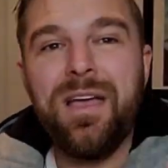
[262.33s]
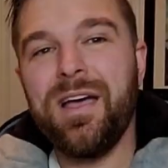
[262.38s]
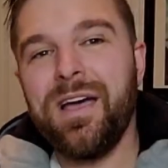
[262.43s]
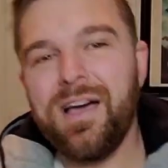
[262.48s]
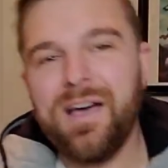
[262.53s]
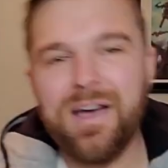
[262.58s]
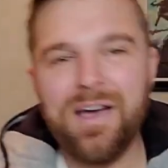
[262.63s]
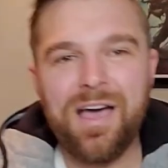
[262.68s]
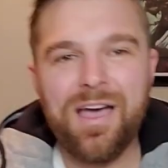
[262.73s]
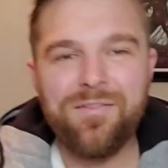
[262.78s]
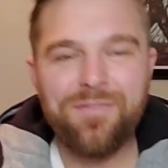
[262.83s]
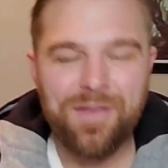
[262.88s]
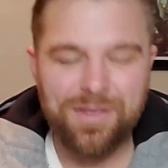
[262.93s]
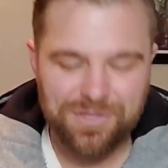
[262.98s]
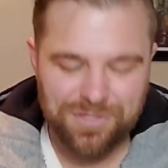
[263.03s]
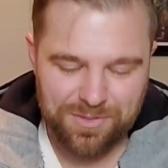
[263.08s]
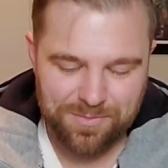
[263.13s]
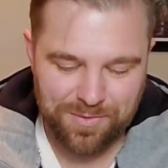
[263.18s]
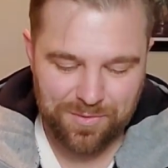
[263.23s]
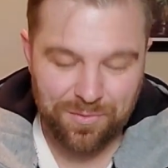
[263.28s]
I've
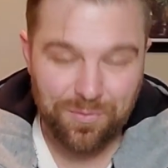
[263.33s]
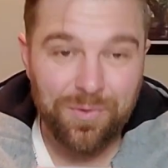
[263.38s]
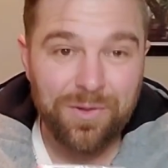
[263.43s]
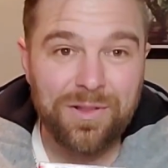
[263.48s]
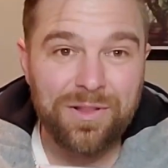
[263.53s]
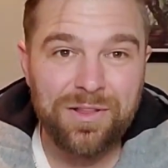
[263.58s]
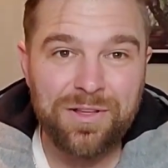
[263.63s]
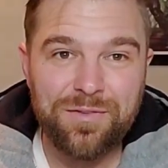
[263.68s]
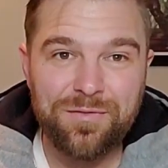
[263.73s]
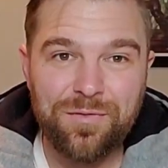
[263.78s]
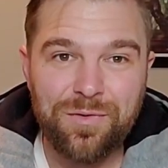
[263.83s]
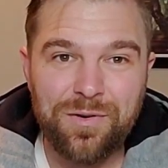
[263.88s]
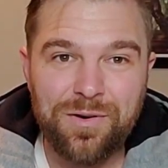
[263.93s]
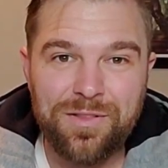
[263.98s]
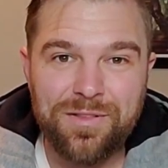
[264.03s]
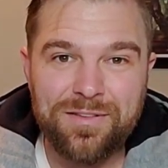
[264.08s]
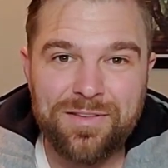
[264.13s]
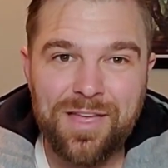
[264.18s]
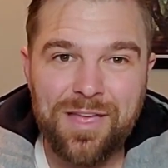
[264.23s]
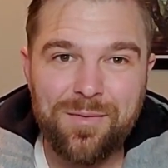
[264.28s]
actually been really looking forward to
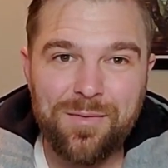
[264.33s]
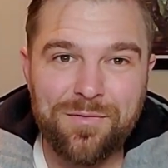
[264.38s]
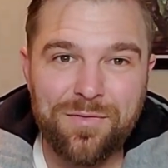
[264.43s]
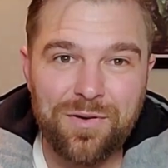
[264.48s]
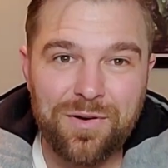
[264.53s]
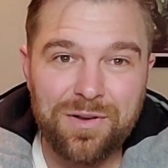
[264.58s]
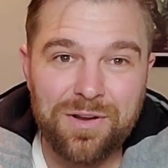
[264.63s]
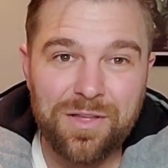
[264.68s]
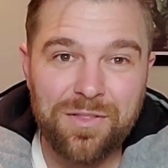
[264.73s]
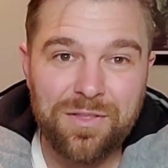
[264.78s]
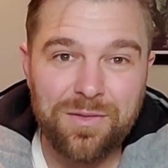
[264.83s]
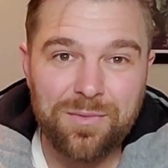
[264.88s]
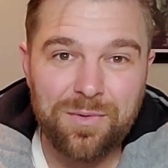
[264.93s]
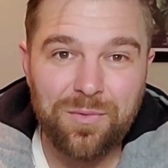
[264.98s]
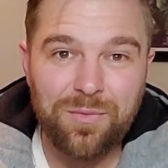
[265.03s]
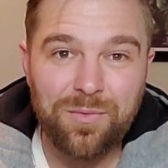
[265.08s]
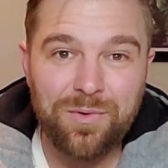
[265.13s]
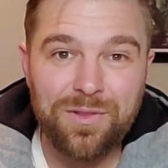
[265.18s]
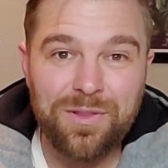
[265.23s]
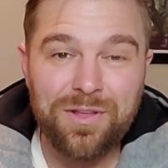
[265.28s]
this game. I've heard nothing but
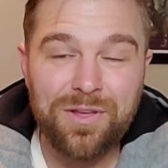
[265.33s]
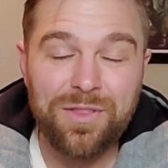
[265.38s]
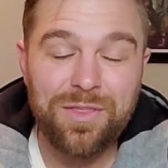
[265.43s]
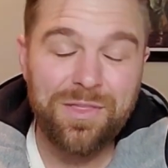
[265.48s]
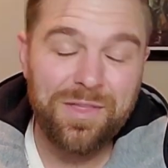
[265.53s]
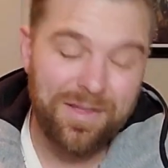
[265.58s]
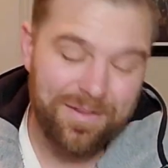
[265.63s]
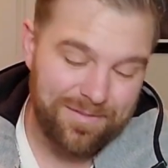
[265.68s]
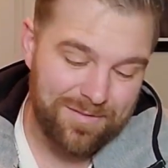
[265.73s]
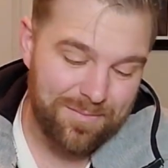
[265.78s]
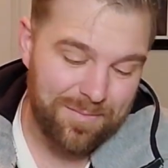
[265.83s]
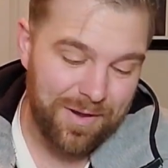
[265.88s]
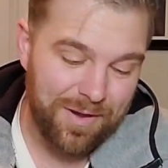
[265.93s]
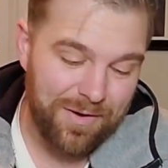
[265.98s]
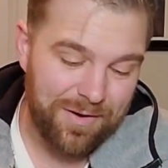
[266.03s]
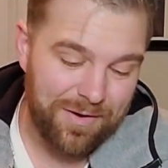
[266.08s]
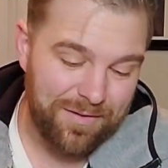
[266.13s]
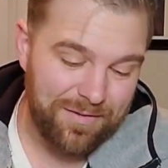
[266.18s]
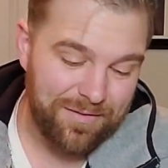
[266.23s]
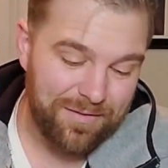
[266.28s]
really good things
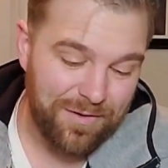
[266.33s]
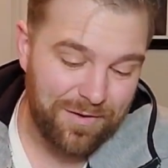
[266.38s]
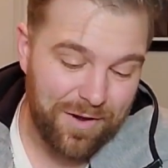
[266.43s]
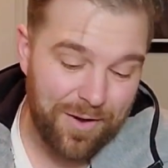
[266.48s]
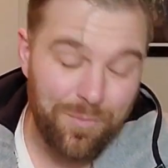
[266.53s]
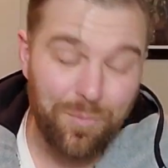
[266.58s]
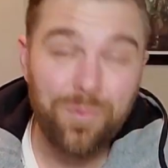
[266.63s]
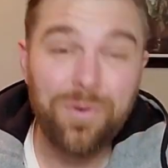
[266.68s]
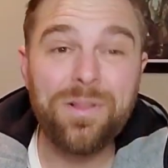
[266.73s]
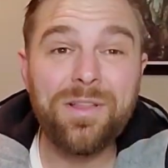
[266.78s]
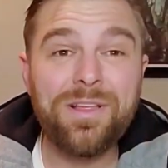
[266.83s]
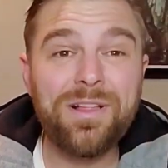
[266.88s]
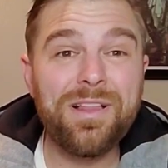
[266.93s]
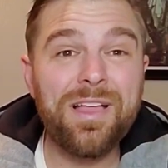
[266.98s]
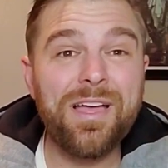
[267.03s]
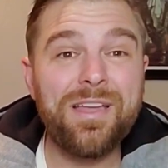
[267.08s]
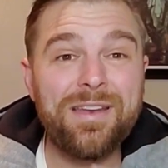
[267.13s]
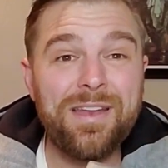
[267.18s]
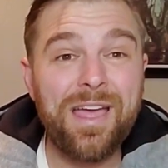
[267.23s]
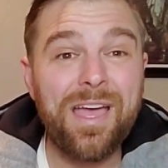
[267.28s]
about it, so I'm really
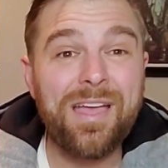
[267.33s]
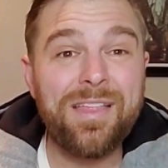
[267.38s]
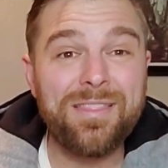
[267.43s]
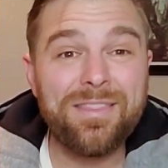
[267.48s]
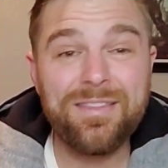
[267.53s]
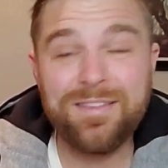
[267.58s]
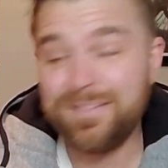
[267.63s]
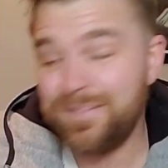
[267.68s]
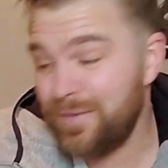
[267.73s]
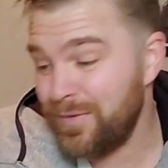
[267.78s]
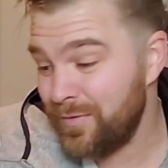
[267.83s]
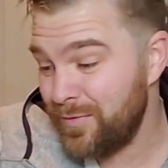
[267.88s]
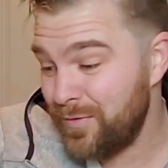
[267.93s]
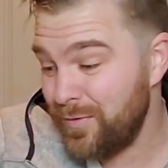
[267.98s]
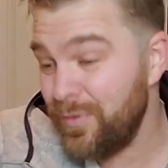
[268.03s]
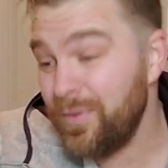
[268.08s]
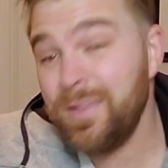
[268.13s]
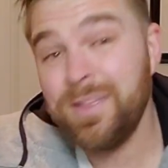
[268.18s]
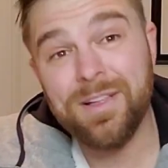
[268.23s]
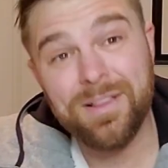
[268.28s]
glad to add these two
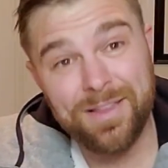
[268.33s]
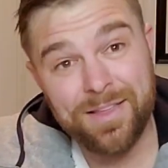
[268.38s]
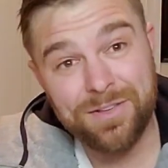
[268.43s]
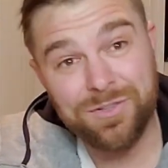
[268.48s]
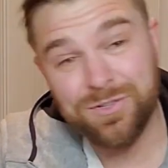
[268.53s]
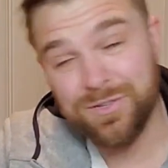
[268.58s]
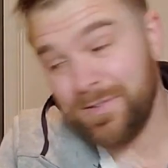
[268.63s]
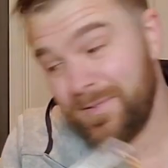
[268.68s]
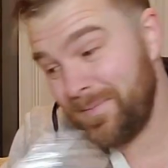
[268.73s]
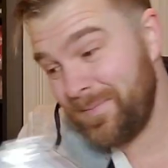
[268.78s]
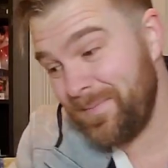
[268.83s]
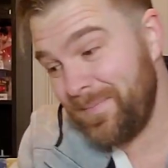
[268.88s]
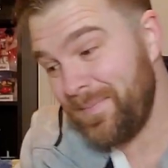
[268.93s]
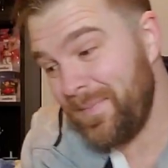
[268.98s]
to the collection.